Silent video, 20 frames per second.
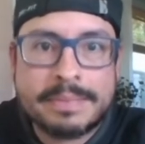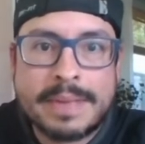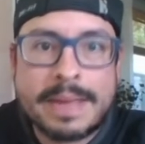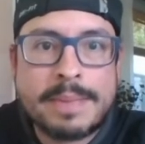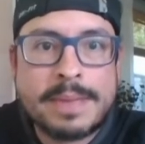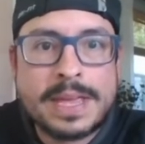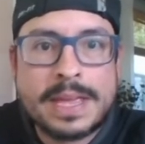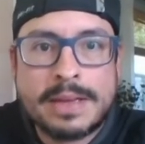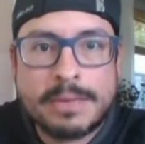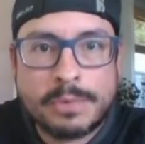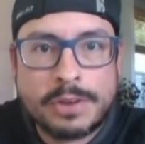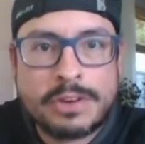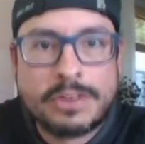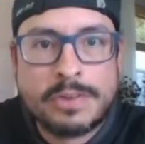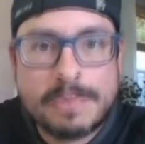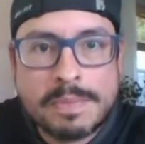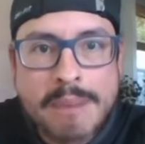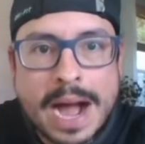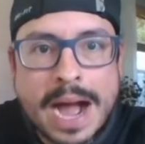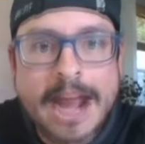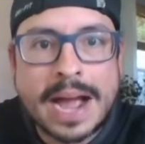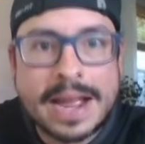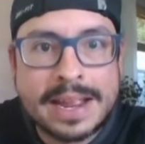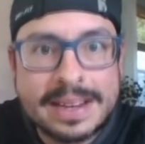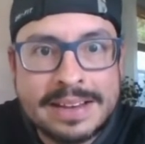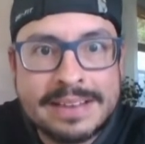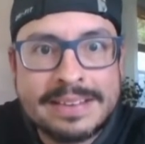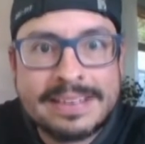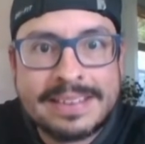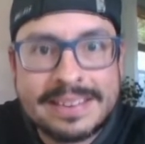Maybe would you
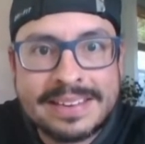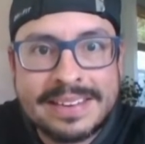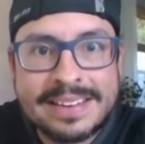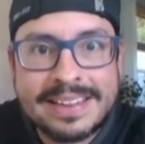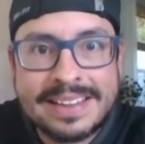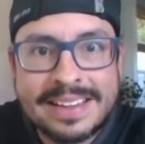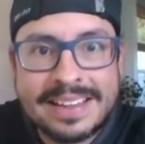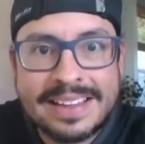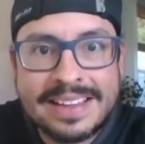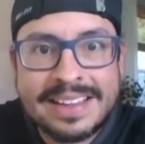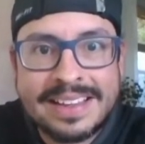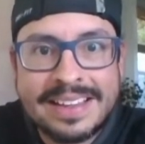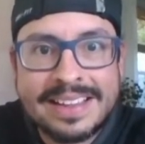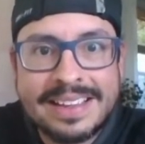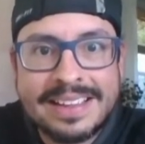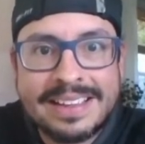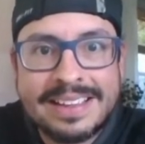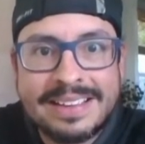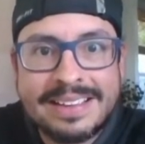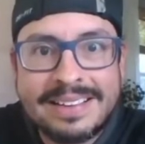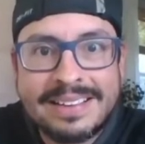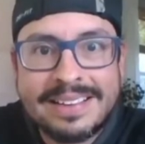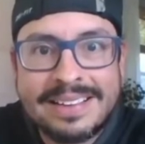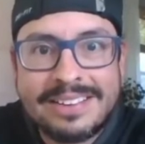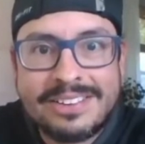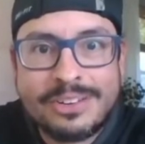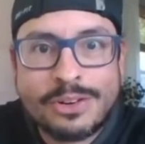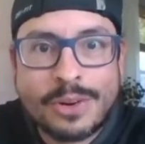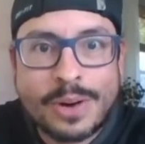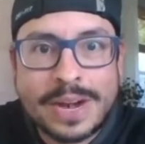mind
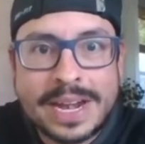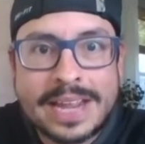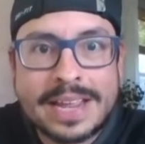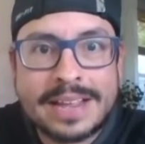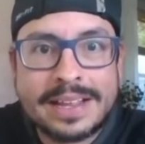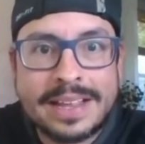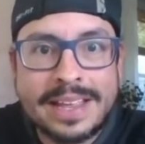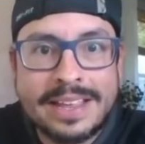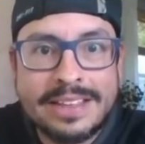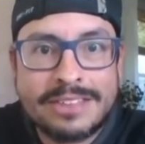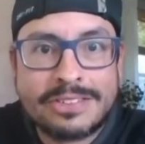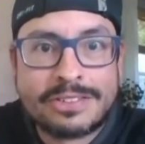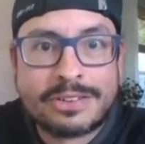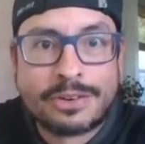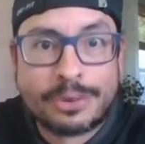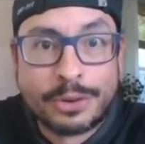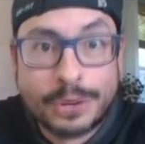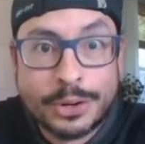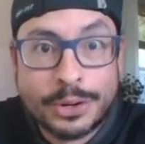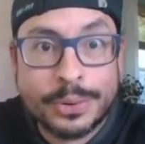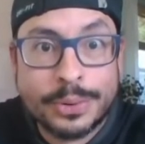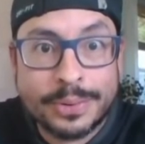joining his crew?